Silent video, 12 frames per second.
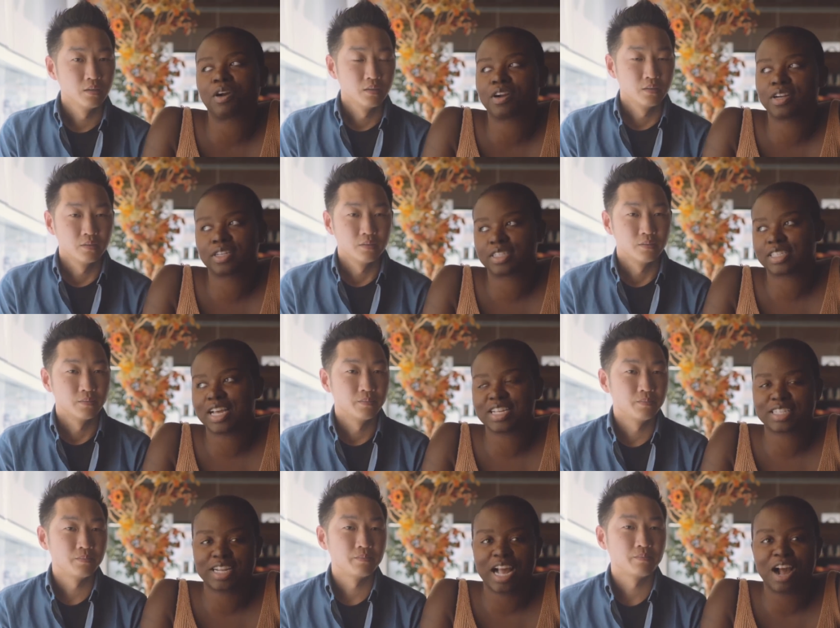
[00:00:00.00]
Speaker 1: mart just
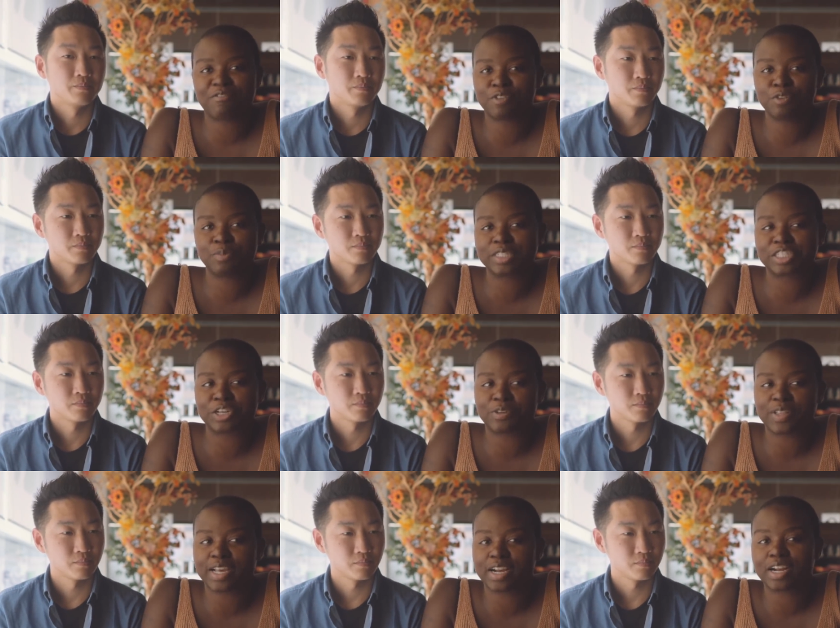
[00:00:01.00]
has like hot food we just
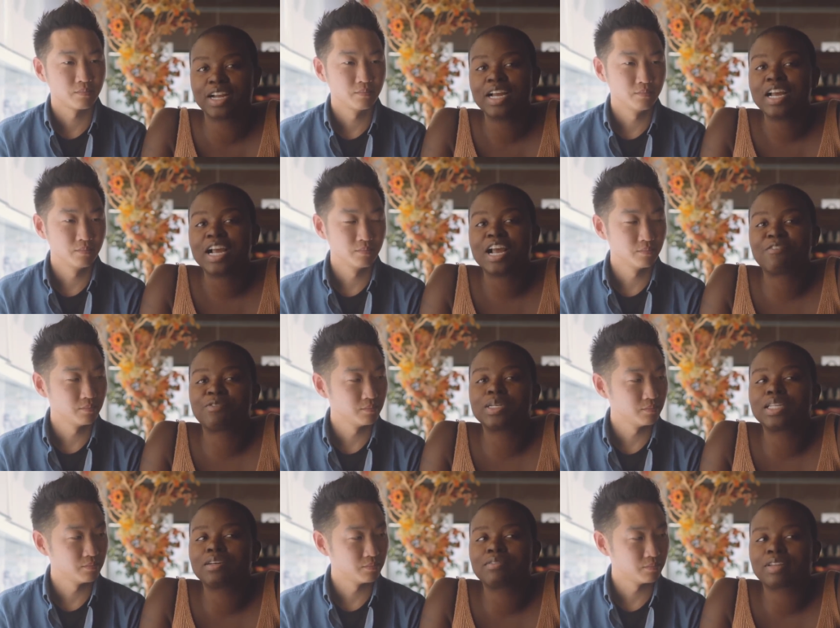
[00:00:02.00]
go there if
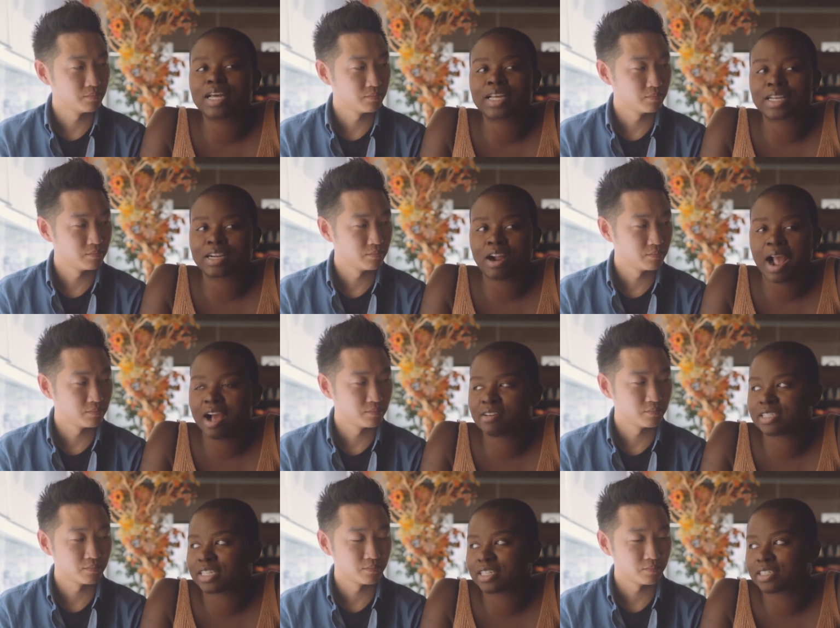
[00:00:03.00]
we live like in our
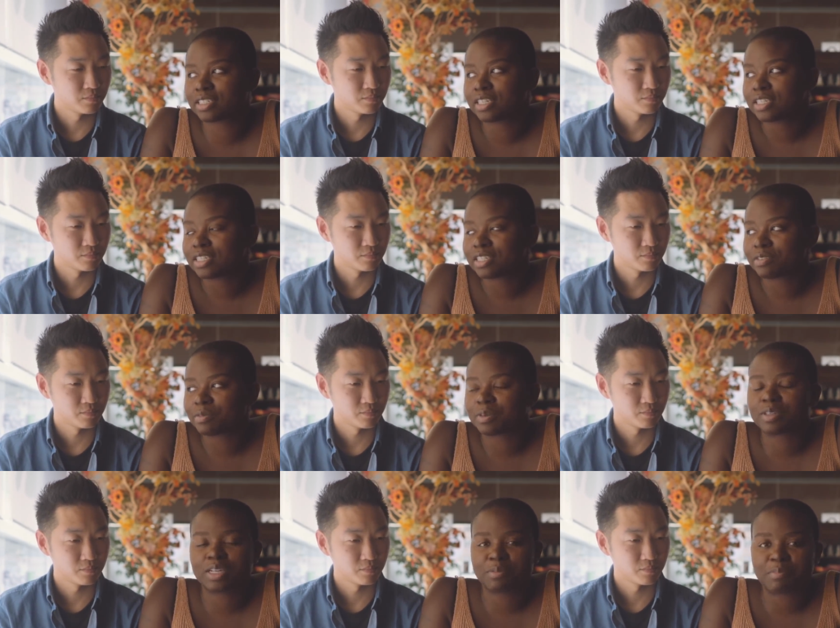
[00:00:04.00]
house and
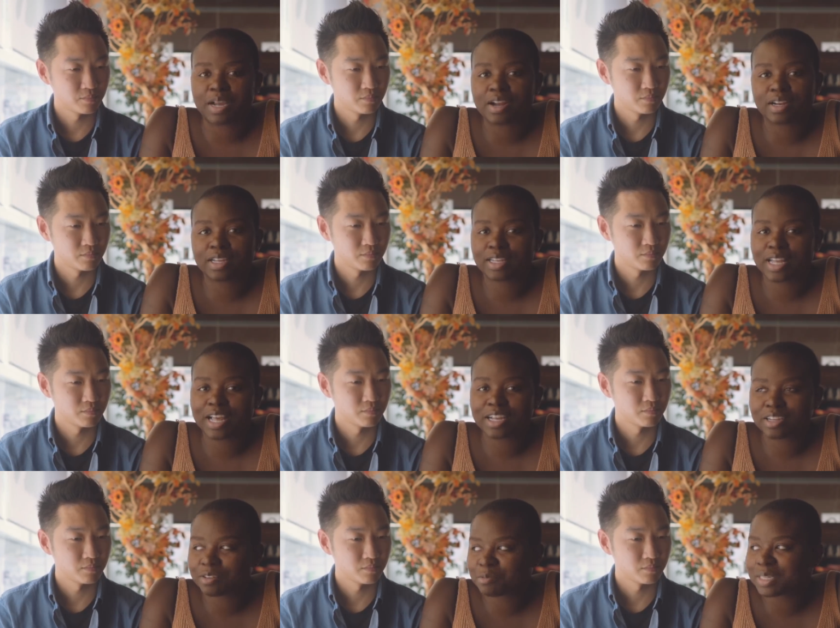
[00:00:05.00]
we're in maryland
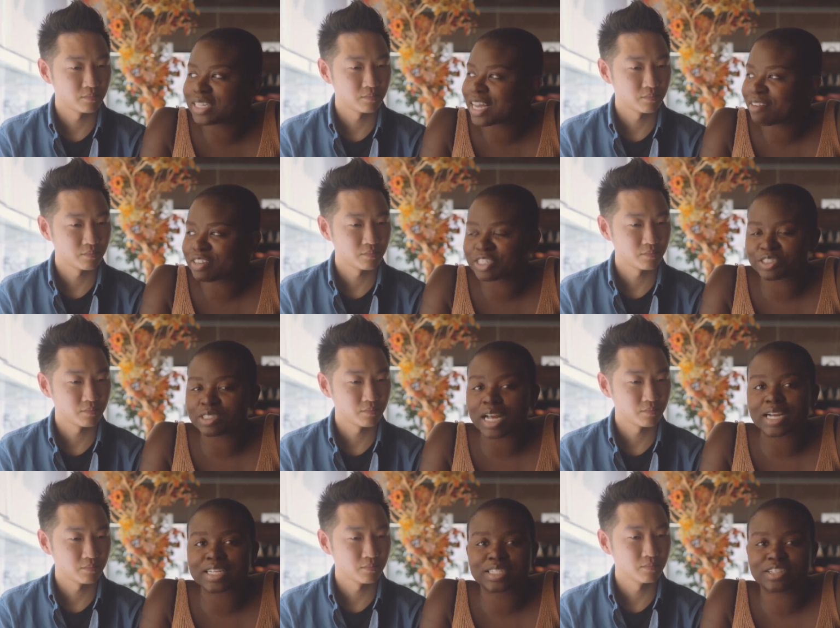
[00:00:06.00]
like we never do
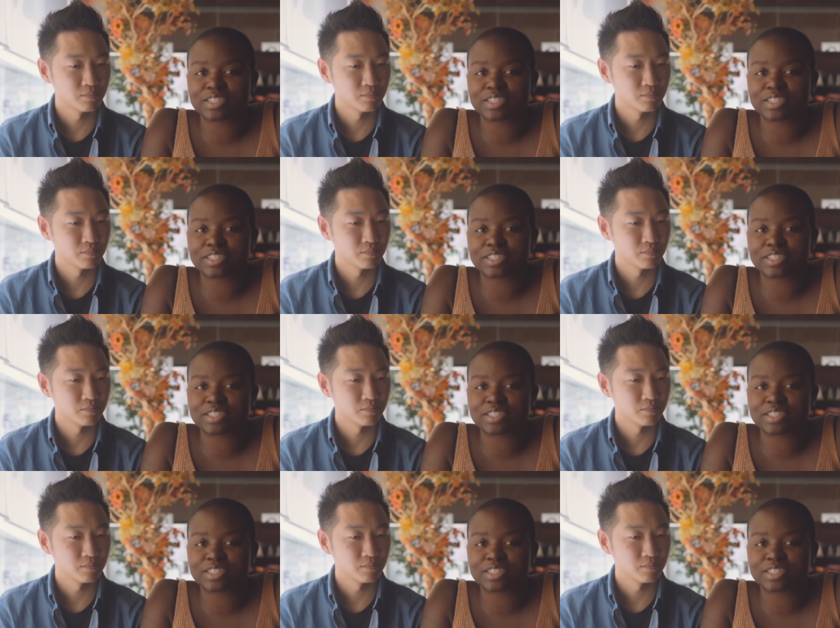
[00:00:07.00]
that because